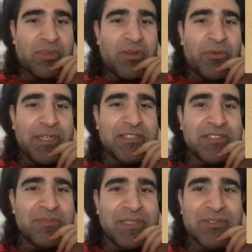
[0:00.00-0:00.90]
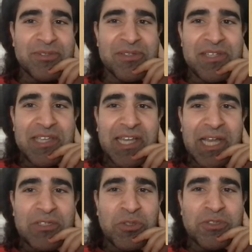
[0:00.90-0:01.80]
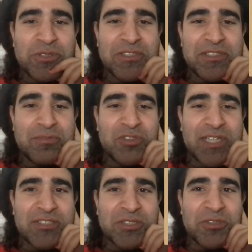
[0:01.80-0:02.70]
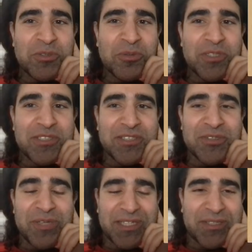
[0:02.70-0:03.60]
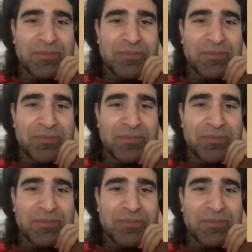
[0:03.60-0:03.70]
right in the middle. And Audrey seems to actually know what they're doing.